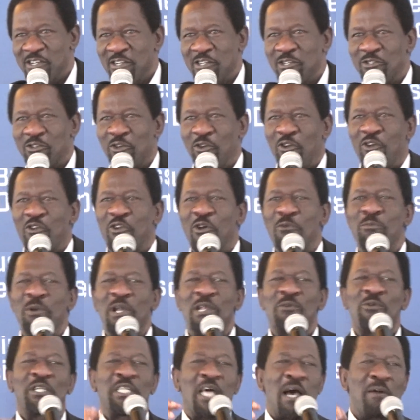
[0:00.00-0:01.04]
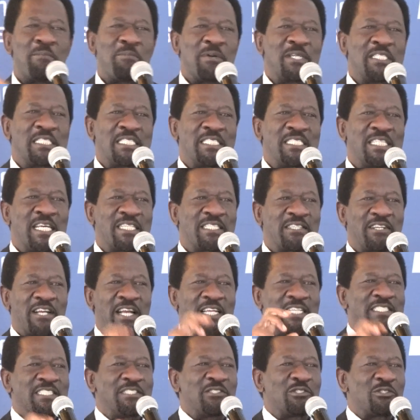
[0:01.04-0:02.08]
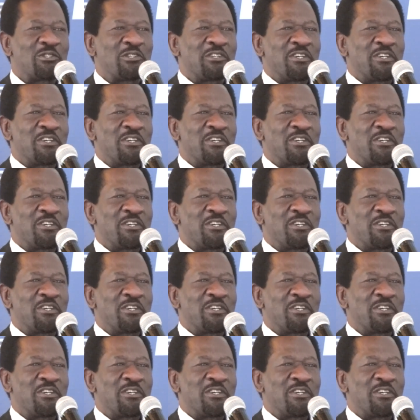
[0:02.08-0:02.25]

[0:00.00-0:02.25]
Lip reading: So normally what happens is that credit